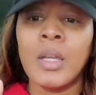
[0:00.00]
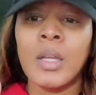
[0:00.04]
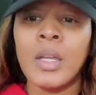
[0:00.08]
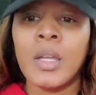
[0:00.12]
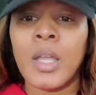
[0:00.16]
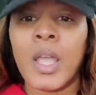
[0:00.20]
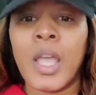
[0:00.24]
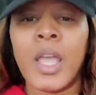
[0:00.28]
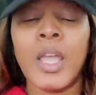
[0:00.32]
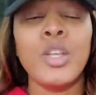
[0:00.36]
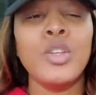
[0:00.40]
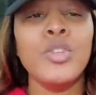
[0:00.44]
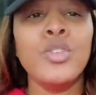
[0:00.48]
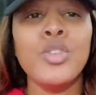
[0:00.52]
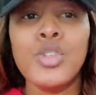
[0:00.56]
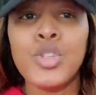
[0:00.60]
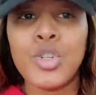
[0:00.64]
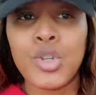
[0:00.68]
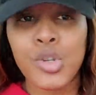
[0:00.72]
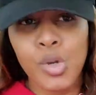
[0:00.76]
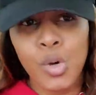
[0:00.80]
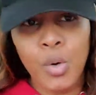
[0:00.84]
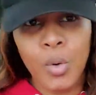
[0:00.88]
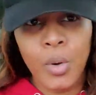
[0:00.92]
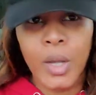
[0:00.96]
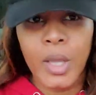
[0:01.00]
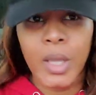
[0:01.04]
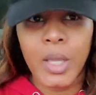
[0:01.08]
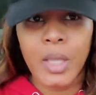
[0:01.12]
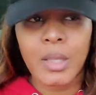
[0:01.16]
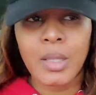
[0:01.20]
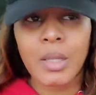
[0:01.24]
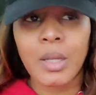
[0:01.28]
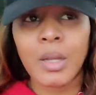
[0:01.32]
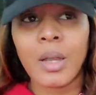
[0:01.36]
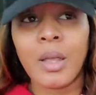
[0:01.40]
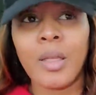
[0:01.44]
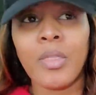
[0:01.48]

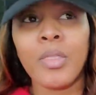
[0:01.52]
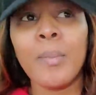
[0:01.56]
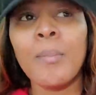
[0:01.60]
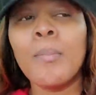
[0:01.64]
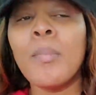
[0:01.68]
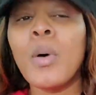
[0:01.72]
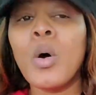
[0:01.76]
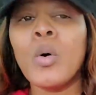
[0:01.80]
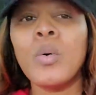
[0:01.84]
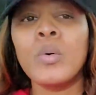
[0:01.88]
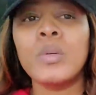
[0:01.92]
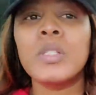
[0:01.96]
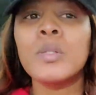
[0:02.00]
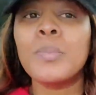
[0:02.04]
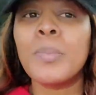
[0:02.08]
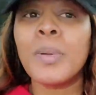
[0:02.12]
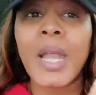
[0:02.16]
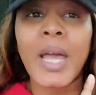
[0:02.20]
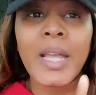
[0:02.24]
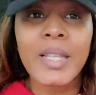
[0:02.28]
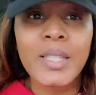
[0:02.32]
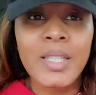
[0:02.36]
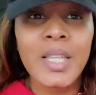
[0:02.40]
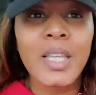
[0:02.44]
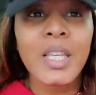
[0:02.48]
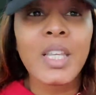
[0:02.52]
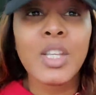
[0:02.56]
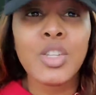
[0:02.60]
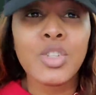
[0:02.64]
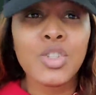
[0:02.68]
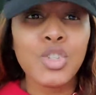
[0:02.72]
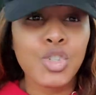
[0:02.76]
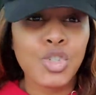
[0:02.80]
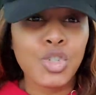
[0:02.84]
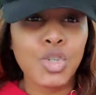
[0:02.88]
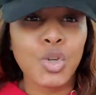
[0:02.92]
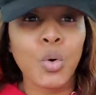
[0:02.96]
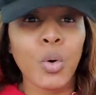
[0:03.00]
enjoyed the most, but I did
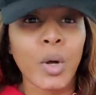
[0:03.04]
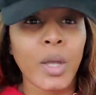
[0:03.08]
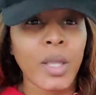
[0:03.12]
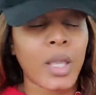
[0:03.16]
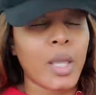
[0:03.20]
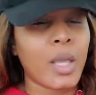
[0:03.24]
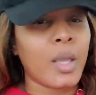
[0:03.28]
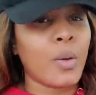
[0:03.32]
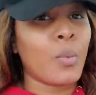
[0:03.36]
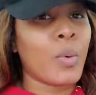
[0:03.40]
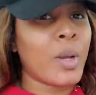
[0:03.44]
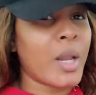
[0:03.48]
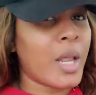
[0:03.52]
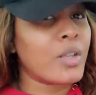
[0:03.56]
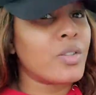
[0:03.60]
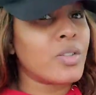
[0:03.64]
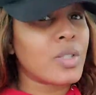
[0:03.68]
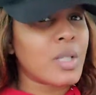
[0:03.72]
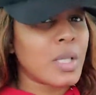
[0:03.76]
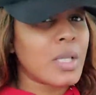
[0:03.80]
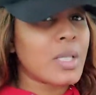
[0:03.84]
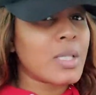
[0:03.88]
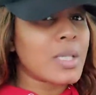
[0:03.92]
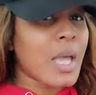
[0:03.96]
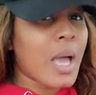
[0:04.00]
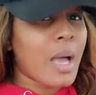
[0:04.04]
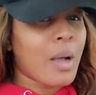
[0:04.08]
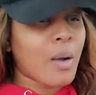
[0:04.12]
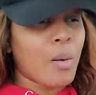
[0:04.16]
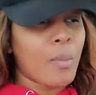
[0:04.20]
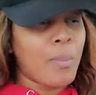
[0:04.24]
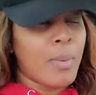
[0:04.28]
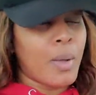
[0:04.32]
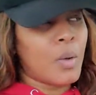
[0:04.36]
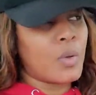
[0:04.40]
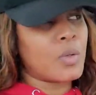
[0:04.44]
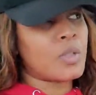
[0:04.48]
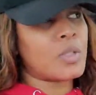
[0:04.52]
enjoy it when I used to eat Taco
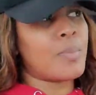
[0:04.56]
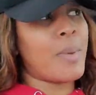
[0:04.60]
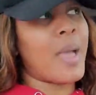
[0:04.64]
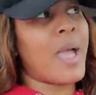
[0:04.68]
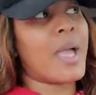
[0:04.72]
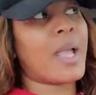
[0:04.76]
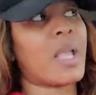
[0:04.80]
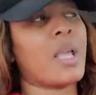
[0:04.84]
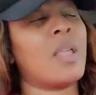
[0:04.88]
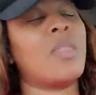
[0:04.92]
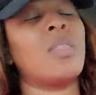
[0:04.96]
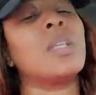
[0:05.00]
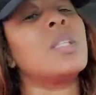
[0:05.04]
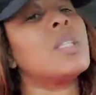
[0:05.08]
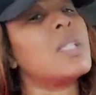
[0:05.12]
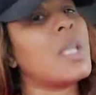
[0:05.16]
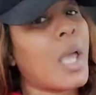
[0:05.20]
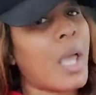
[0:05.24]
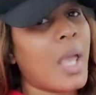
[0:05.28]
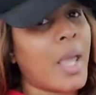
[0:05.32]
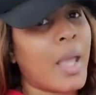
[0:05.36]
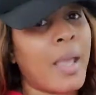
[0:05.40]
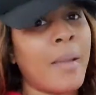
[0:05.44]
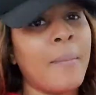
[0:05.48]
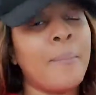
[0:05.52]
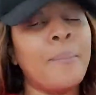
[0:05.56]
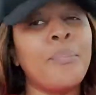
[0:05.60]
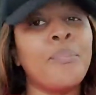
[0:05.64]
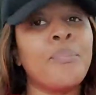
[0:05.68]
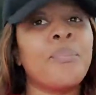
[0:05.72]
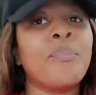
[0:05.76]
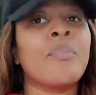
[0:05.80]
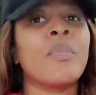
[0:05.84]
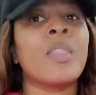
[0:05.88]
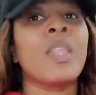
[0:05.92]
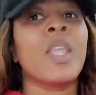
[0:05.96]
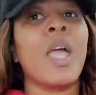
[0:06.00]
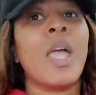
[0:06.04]
Bell's back in the day.
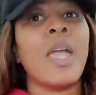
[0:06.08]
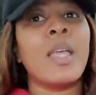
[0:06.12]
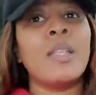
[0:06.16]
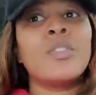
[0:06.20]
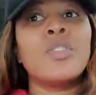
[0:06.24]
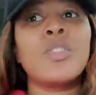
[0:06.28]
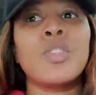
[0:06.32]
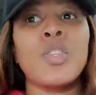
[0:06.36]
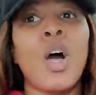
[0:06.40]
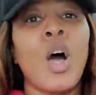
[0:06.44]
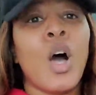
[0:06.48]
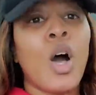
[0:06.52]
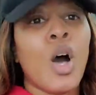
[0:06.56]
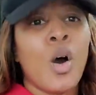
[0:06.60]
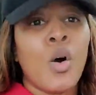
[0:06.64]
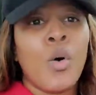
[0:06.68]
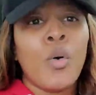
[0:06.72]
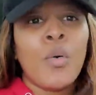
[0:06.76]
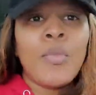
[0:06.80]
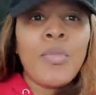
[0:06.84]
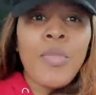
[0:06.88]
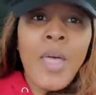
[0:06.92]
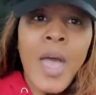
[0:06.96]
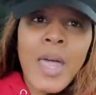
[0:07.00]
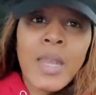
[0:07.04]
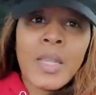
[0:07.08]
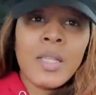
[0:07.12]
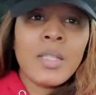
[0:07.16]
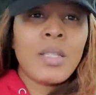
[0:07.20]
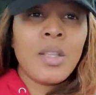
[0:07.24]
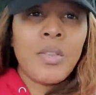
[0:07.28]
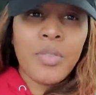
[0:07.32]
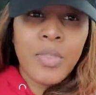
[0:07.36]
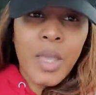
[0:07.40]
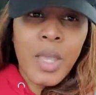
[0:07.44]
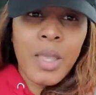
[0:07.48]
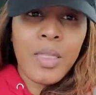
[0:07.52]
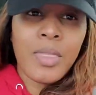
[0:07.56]
And so that is
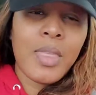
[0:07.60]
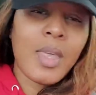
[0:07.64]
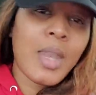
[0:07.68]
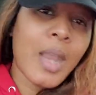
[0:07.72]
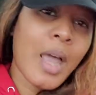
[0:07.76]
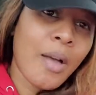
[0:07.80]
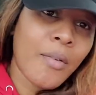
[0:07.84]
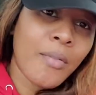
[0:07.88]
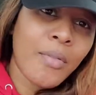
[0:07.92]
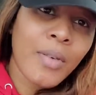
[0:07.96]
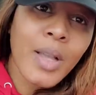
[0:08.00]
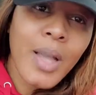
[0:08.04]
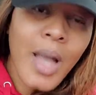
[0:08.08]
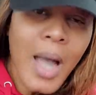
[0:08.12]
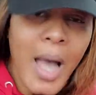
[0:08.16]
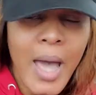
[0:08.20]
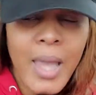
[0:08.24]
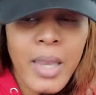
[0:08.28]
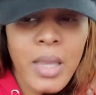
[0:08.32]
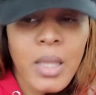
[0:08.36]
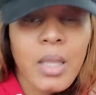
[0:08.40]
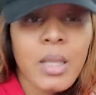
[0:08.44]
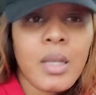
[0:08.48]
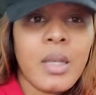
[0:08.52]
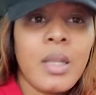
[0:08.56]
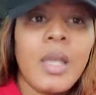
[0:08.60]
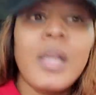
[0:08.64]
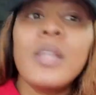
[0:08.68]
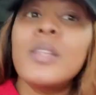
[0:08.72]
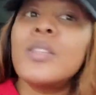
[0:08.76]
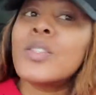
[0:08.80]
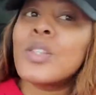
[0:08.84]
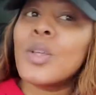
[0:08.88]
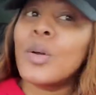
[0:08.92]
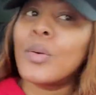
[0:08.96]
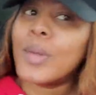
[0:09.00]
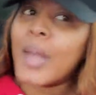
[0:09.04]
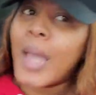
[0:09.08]
the thing that I've gotten.
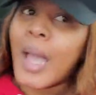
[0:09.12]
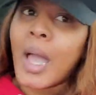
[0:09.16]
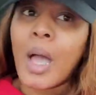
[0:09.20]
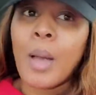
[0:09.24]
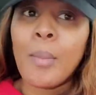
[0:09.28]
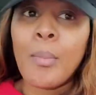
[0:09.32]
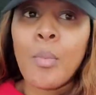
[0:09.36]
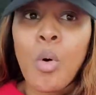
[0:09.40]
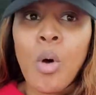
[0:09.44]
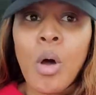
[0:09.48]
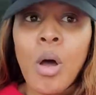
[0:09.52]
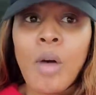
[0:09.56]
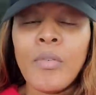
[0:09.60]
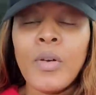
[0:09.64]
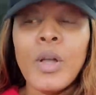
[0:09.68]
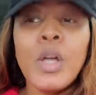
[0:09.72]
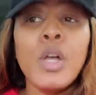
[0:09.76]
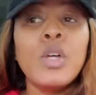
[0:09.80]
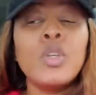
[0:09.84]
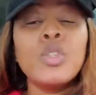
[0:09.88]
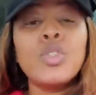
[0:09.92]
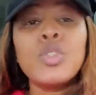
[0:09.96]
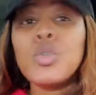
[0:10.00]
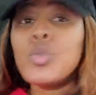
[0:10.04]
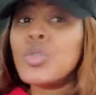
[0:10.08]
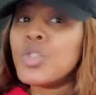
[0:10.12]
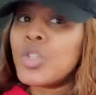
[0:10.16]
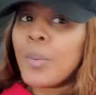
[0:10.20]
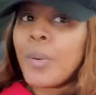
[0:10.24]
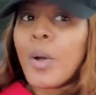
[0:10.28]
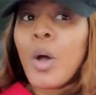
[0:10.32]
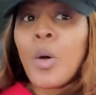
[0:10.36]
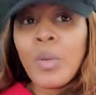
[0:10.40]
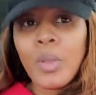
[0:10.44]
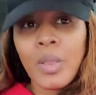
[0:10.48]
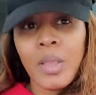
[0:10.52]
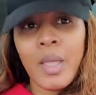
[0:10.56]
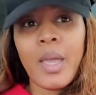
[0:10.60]
And so now I'm off to
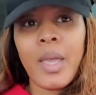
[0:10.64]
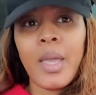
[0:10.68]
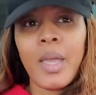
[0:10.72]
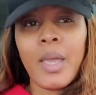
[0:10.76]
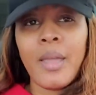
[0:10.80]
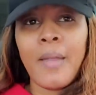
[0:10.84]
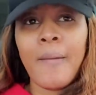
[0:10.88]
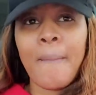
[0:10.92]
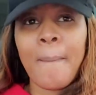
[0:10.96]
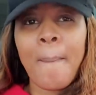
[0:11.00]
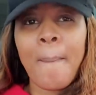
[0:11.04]
Chipotle